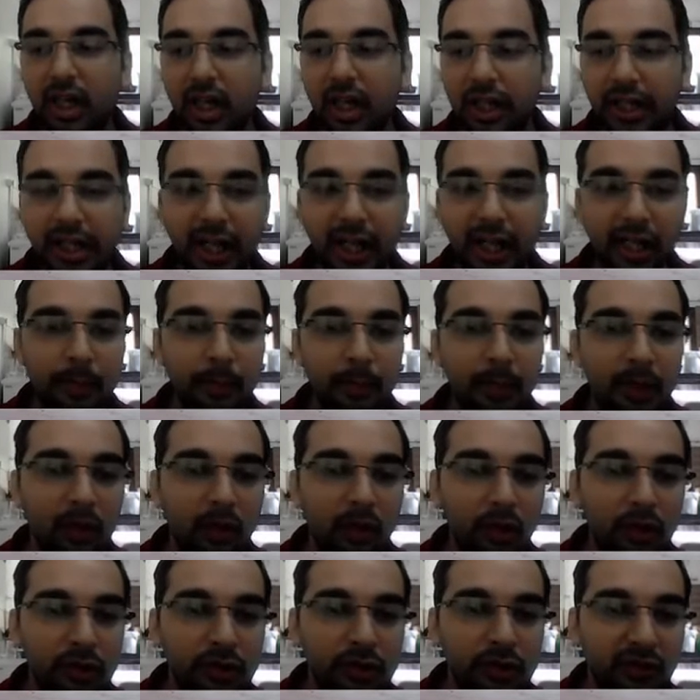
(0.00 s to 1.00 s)
attacked
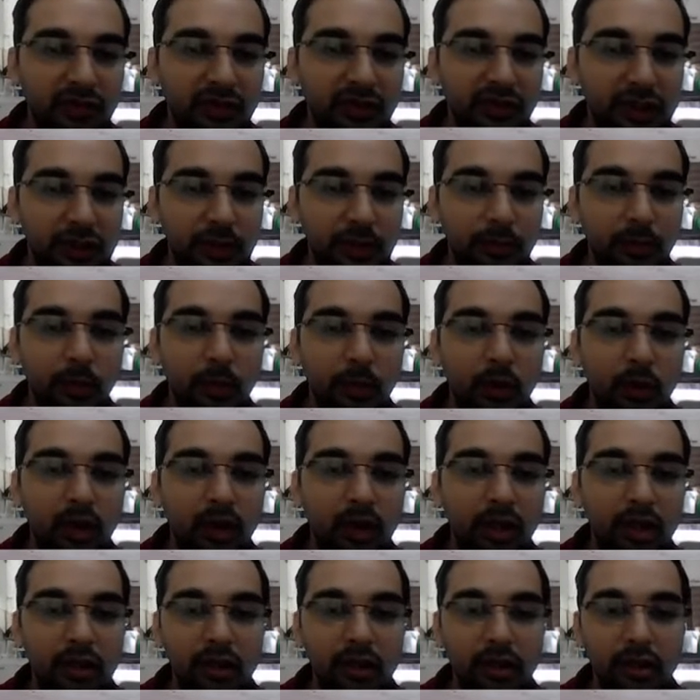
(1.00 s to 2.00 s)
because of this
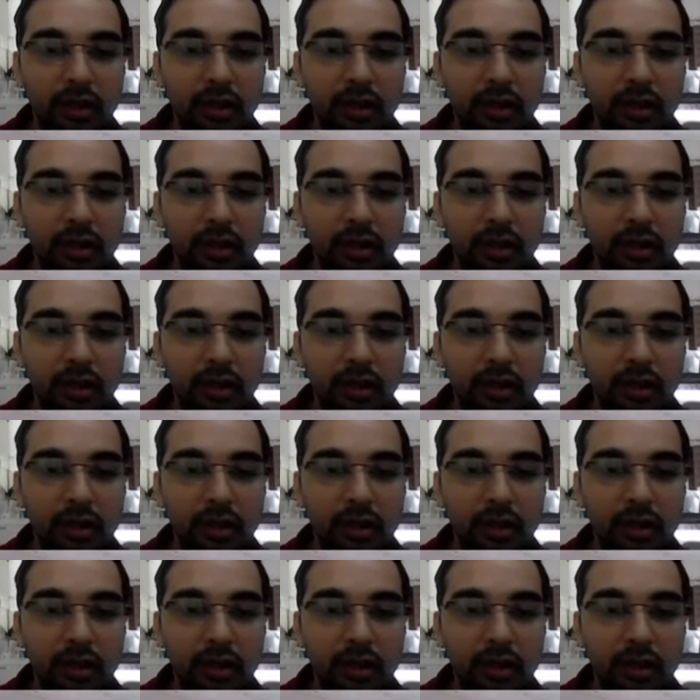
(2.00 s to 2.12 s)
bond.